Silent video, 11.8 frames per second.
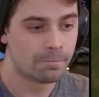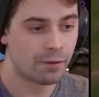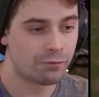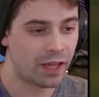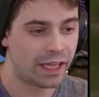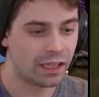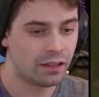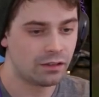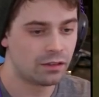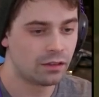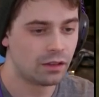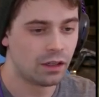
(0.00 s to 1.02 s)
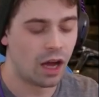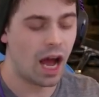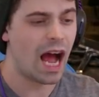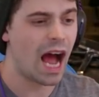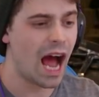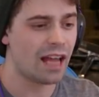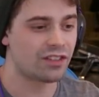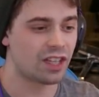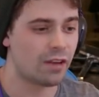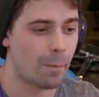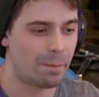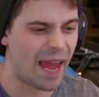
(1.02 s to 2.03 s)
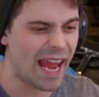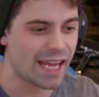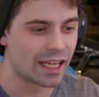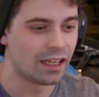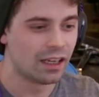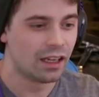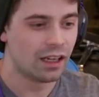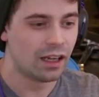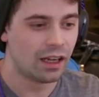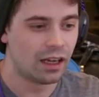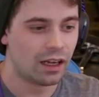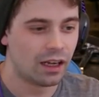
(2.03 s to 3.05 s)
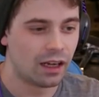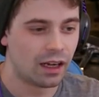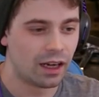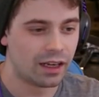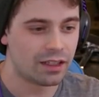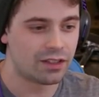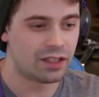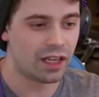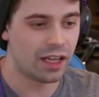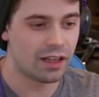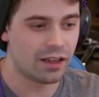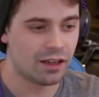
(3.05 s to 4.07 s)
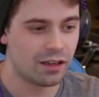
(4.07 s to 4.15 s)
They're flanking. Ah, son of a bee! I didn't see that.